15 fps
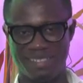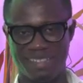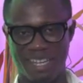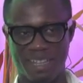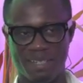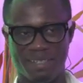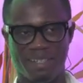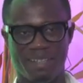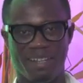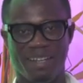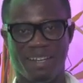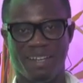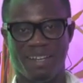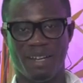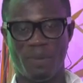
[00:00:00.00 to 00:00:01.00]
And
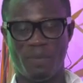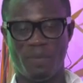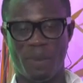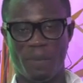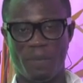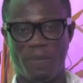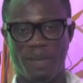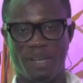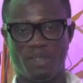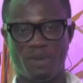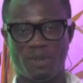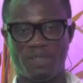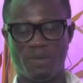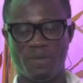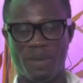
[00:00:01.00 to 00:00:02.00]
Papa, Dr.